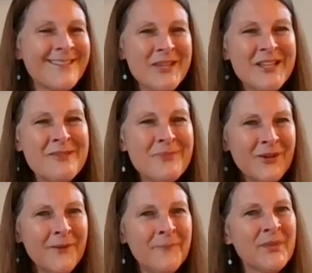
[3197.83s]

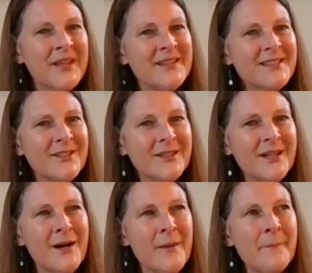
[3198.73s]
people to
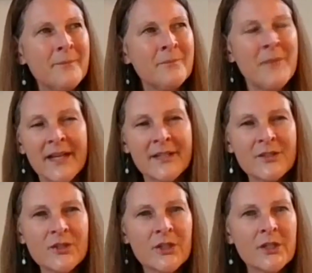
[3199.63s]

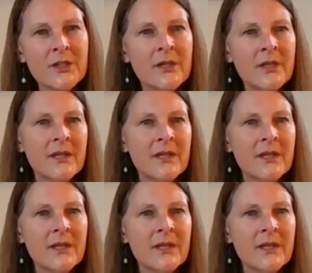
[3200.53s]
monitor,